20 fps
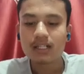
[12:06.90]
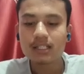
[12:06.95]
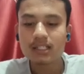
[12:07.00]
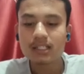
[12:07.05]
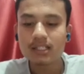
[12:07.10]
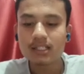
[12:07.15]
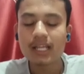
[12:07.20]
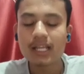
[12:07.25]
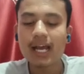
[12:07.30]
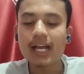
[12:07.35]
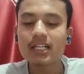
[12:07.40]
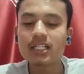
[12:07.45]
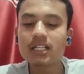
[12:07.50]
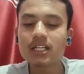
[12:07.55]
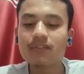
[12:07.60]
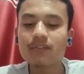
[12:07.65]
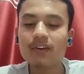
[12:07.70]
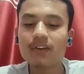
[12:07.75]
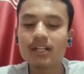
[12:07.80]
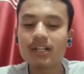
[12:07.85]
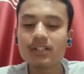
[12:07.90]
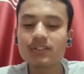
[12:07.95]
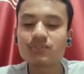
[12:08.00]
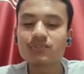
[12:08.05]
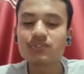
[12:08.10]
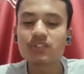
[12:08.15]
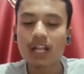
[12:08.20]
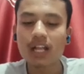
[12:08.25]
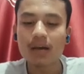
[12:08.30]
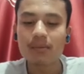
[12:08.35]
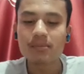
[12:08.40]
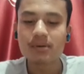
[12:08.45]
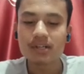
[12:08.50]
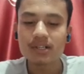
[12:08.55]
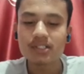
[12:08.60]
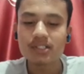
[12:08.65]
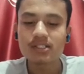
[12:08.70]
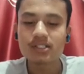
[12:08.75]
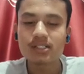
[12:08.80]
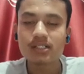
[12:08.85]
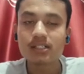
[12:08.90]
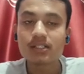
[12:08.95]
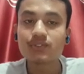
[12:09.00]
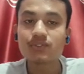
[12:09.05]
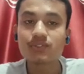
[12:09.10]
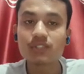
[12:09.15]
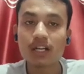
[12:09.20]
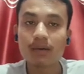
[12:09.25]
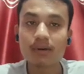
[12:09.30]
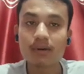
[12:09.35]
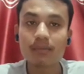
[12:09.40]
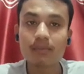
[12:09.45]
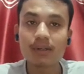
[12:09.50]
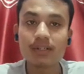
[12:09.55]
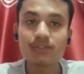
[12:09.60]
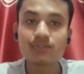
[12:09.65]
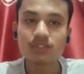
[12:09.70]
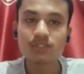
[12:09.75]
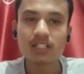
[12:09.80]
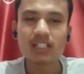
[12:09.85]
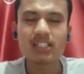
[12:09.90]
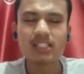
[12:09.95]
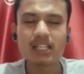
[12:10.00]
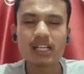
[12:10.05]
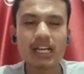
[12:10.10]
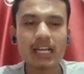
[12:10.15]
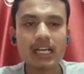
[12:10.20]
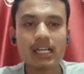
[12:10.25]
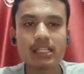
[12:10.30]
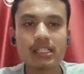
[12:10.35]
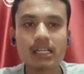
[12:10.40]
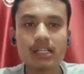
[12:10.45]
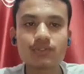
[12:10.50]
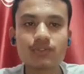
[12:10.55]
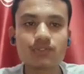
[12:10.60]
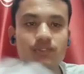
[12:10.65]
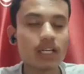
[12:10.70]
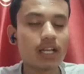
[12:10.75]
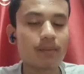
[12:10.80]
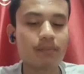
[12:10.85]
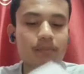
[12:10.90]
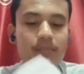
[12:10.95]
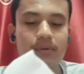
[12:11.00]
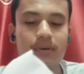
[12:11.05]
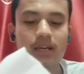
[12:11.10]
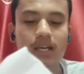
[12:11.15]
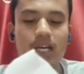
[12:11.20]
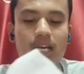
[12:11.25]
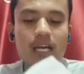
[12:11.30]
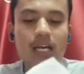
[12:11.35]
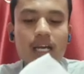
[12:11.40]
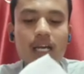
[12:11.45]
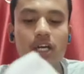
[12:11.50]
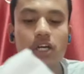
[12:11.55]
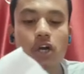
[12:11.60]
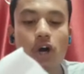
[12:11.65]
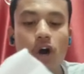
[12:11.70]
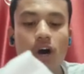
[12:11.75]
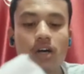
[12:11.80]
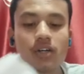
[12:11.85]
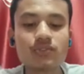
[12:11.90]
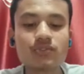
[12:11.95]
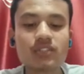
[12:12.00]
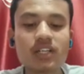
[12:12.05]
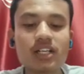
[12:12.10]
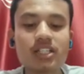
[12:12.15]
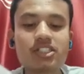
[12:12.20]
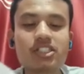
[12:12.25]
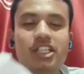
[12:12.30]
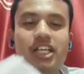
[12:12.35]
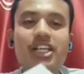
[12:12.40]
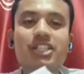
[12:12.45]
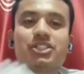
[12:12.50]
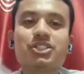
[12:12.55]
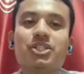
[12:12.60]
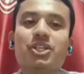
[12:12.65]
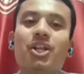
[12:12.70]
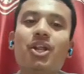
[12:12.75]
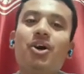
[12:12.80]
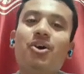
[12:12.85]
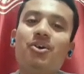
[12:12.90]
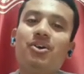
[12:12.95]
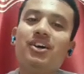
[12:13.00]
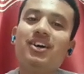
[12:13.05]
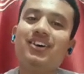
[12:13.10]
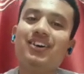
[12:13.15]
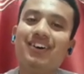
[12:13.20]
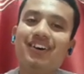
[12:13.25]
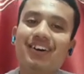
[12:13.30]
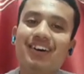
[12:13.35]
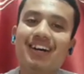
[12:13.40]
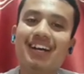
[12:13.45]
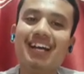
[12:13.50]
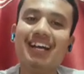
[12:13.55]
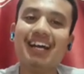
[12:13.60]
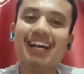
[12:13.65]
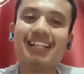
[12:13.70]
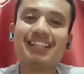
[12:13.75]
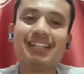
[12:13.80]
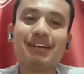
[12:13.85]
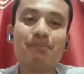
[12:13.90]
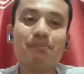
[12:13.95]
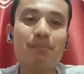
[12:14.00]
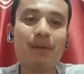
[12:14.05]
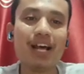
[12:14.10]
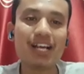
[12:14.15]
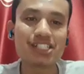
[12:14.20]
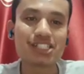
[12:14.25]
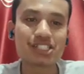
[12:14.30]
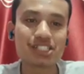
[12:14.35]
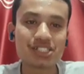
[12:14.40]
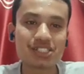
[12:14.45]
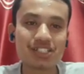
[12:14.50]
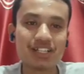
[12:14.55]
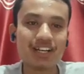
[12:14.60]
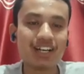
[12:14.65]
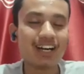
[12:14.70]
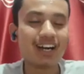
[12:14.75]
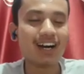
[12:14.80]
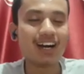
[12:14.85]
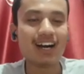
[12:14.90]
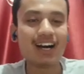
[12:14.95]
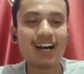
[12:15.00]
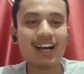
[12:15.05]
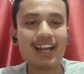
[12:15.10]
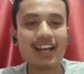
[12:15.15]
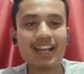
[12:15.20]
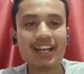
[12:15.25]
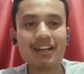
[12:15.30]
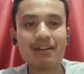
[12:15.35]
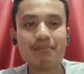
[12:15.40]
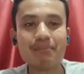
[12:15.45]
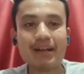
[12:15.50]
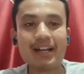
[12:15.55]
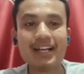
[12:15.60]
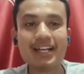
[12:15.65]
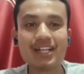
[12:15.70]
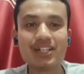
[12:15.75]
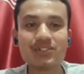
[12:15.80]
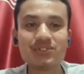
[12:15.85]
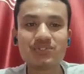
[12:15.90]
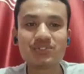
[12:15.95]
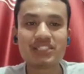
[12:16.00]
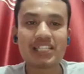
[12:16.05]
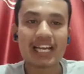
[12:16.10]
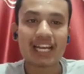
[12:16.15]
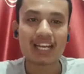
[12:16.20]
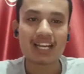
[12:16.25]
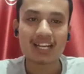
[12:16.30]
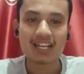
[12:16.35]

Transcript: That even in slumber means in her sleep, caused her cheek to glow. The blush in Belinda's cheek